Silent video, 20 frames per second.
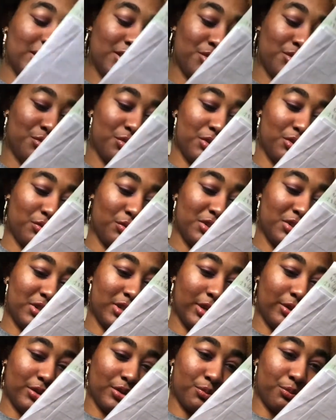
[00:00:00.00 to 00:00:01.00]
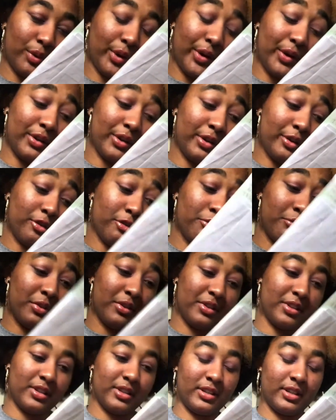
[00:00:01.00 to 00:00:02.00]
is one of the ones I was proud of, but
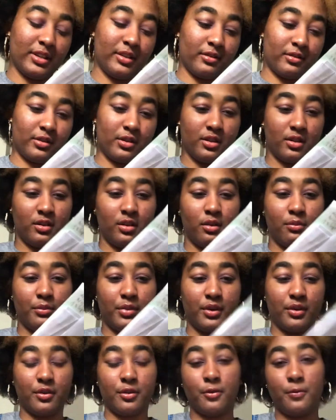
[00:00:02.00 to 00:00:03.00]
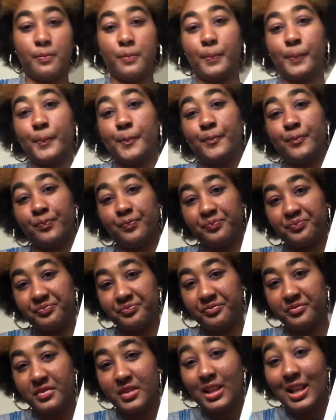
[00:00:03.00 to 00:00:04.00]
then I could have done better.
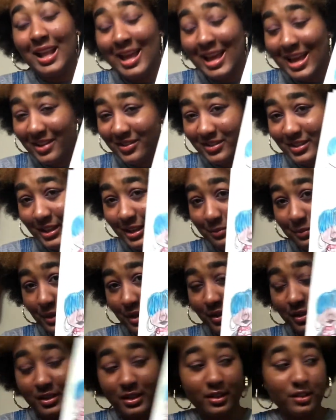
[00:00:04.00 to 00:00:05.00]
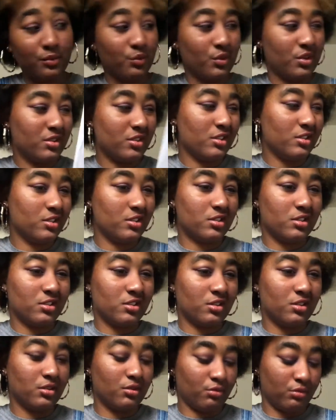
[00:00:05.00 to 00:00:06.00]
Hashtag Melanin, was this?
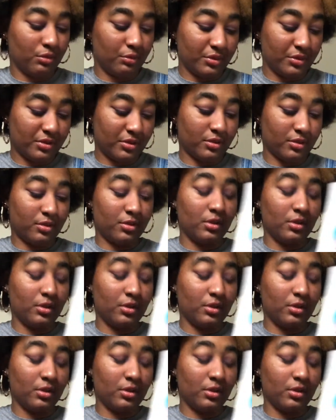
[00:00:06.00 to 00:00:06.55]
When was this?